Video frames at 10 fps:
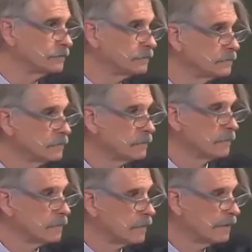
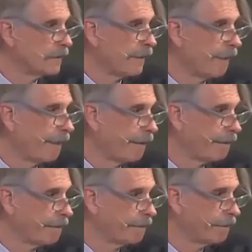
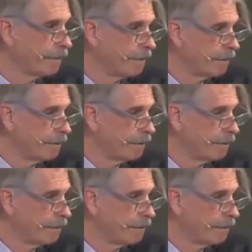No one is speaking in this clip.